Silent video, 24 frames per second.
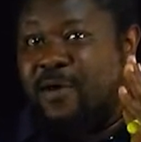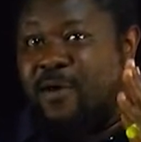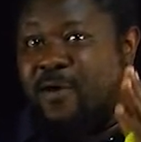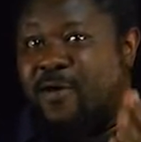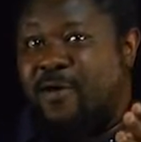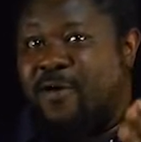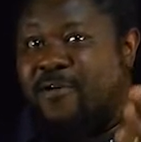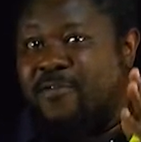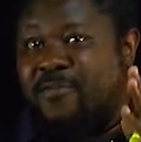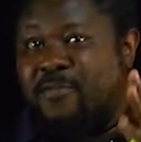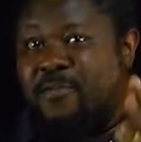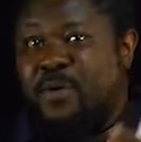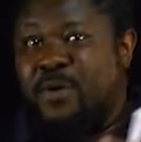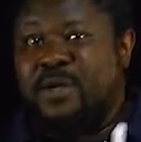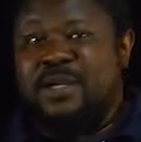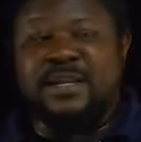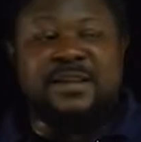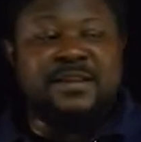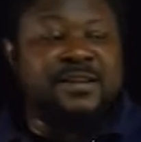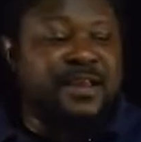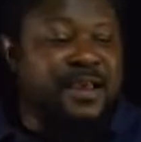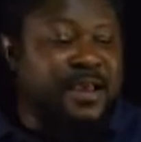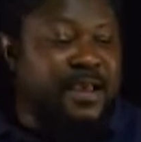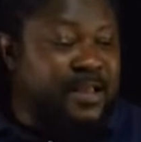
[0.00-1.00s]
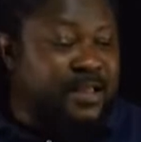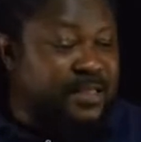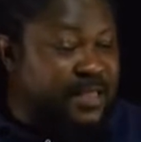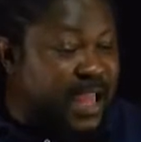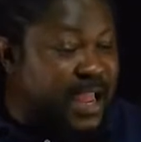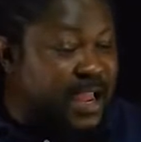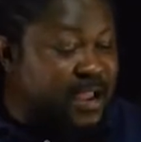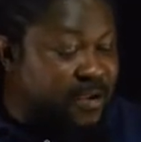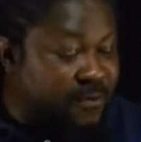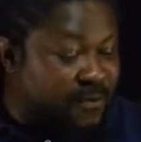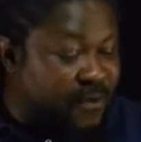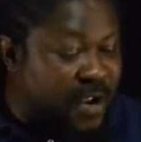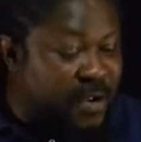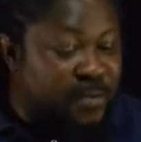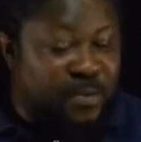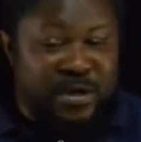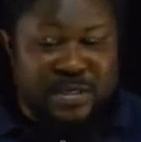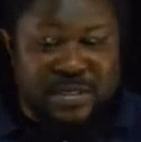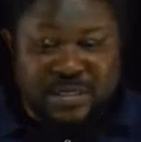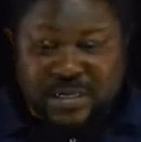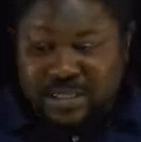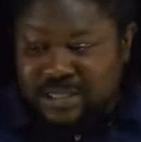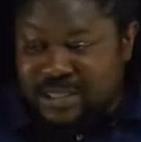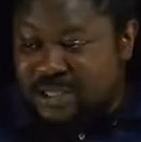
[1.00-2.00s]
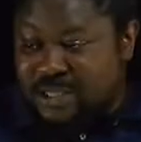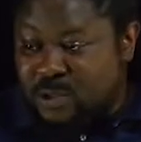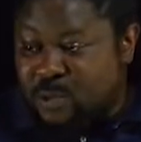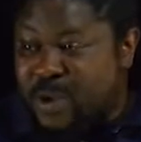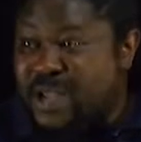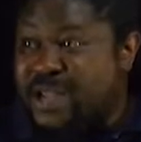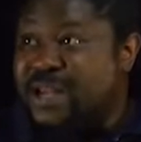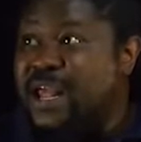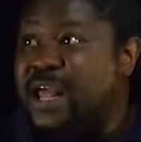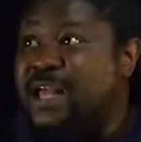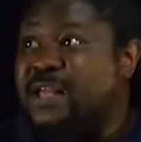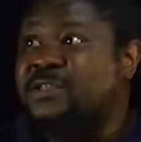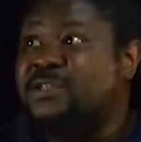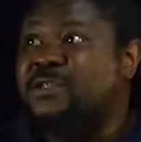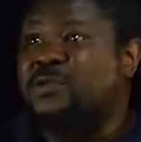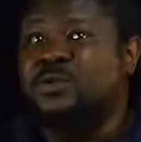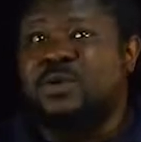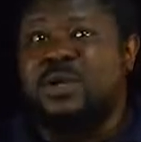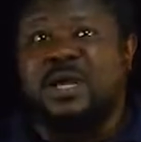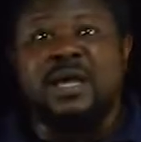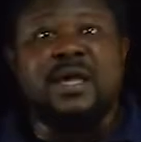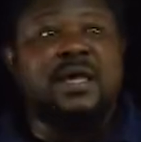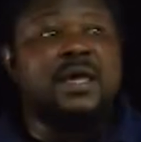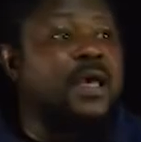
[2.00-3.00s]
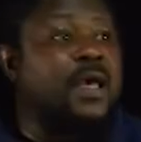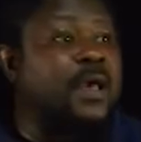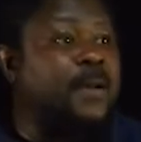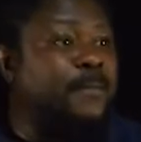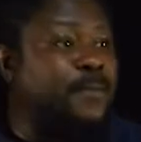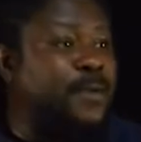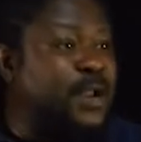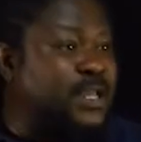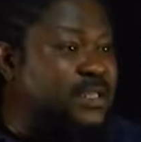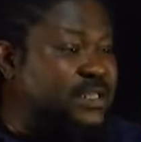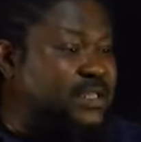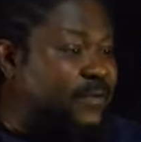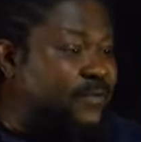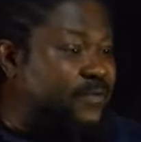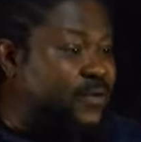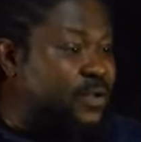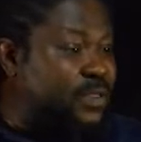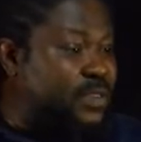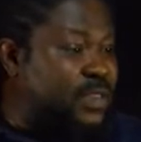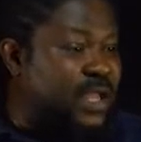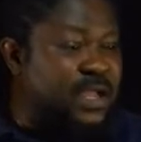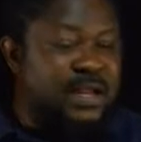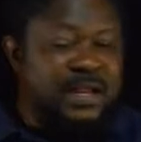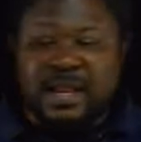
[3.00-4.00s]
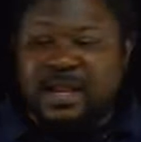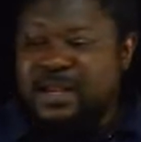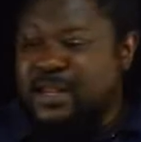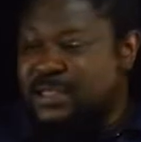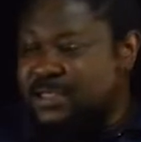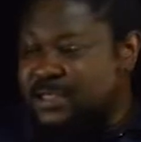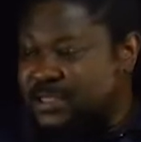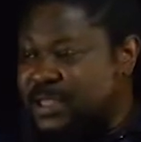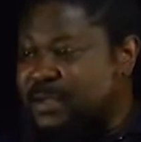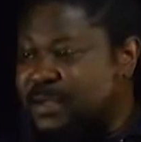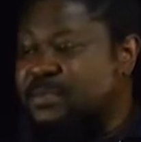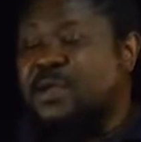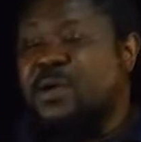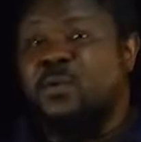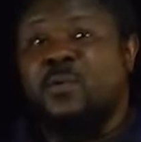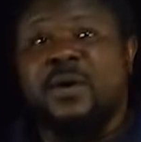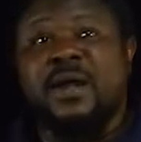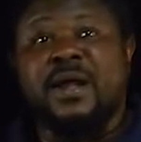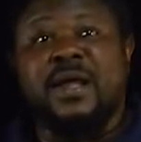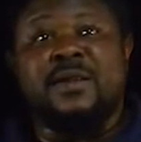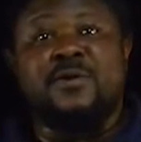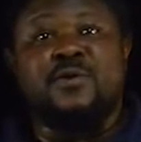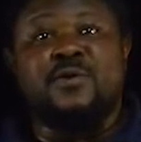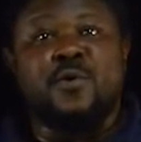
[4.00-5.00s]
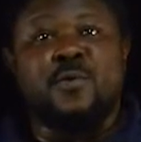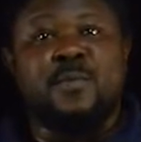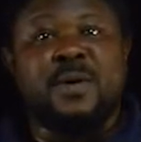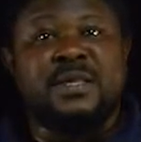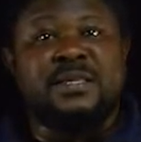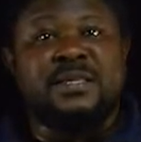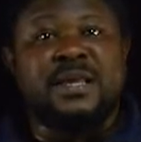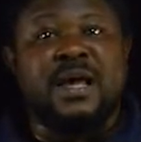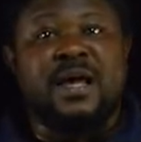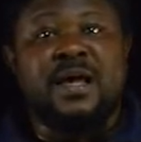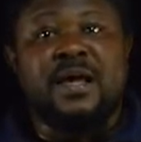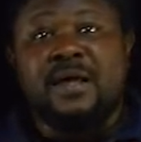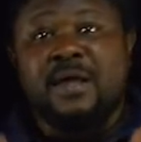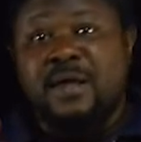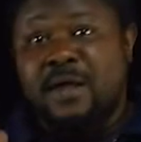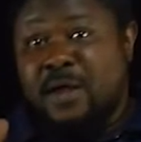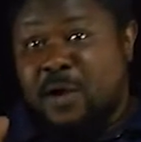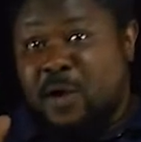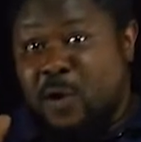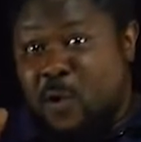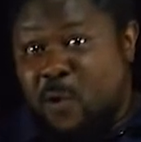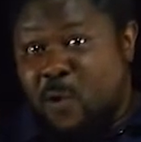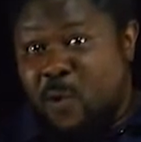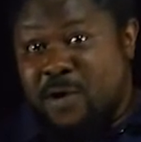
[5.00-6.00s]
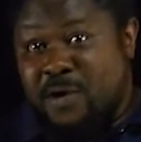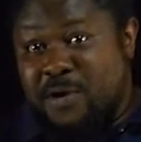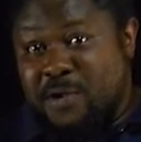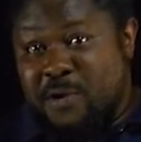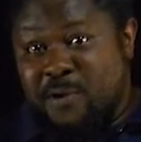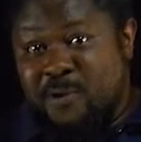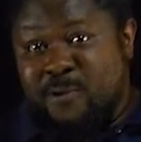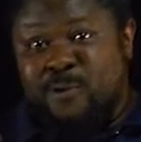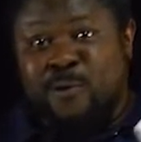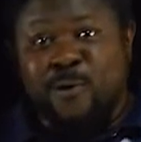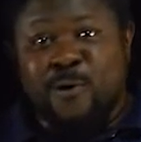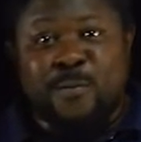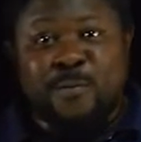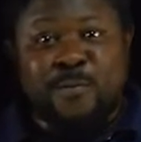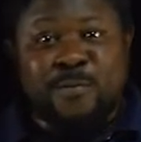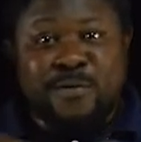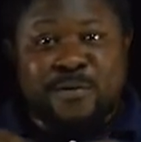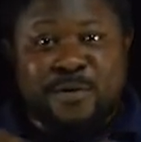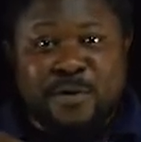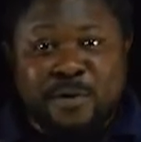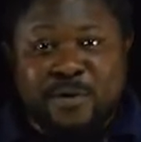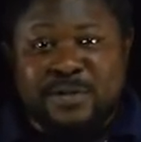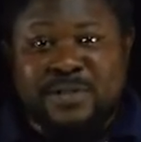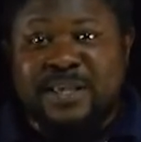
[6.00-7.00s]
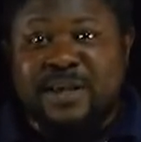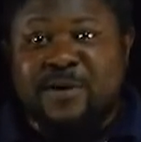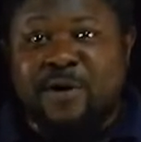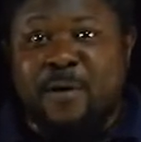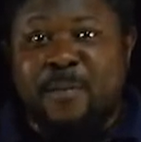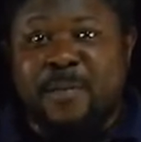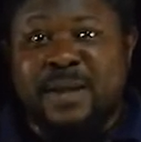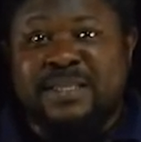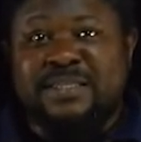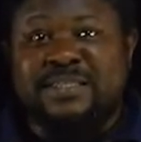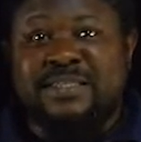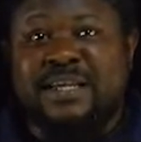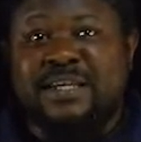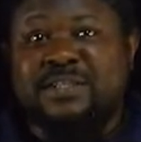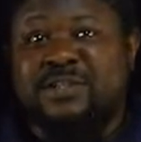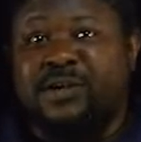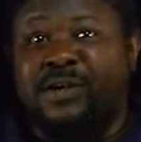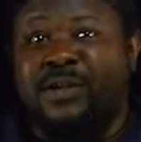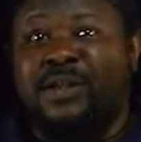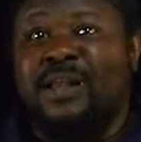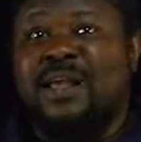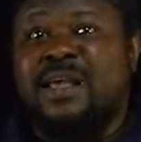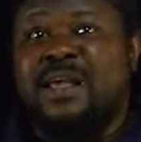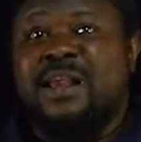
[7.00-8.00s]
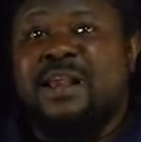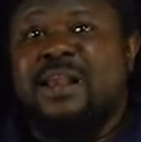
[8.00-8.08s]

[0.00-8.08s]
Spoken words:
Offboarding. Thank you very much. This is where it ends today. Please, if you think that there's something we can do better, go on YouTube, use the comment section.